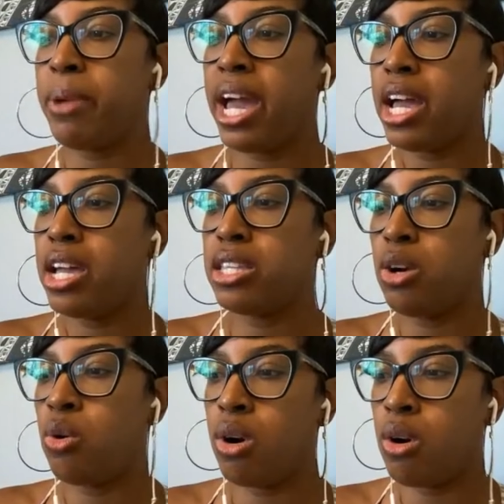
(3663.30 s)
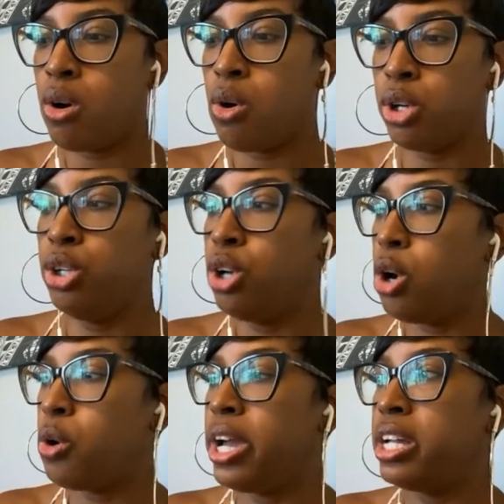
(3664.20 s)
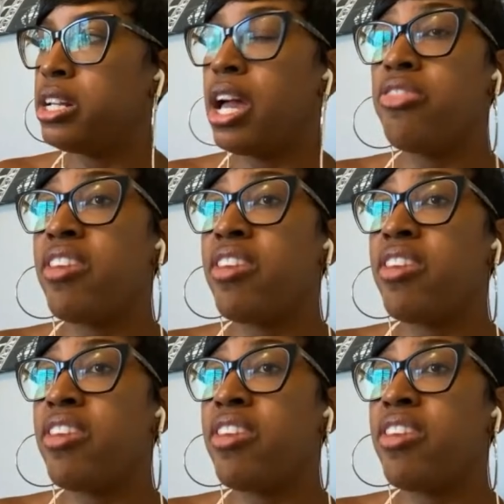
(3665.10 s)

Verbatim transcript: path, or, you know, and